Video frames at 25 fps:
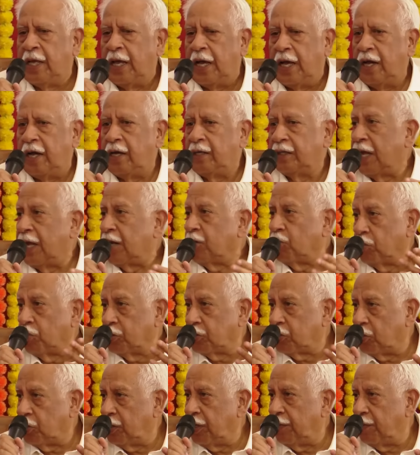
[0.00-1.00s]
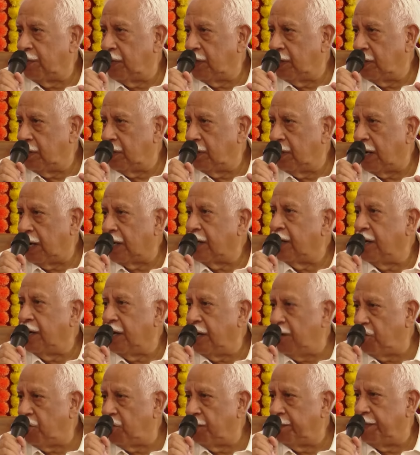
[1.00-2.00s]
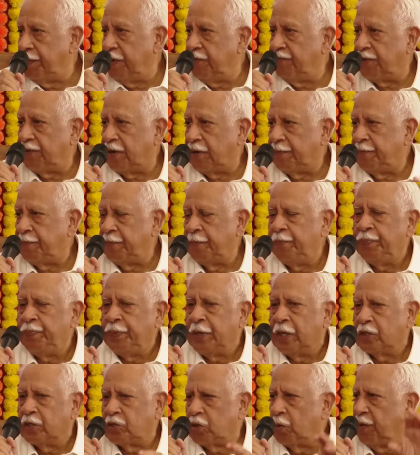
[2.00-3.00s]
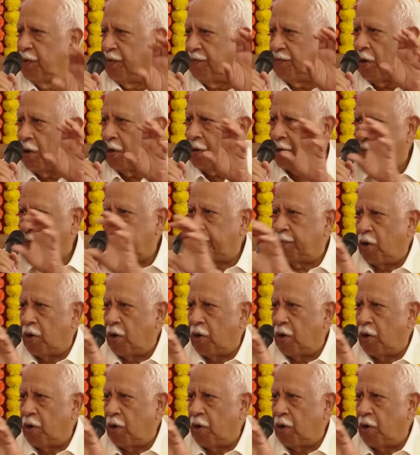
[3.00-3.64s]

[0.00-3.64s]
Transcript: Sure. That also they will need to beef up. Mm-hmm. So we've got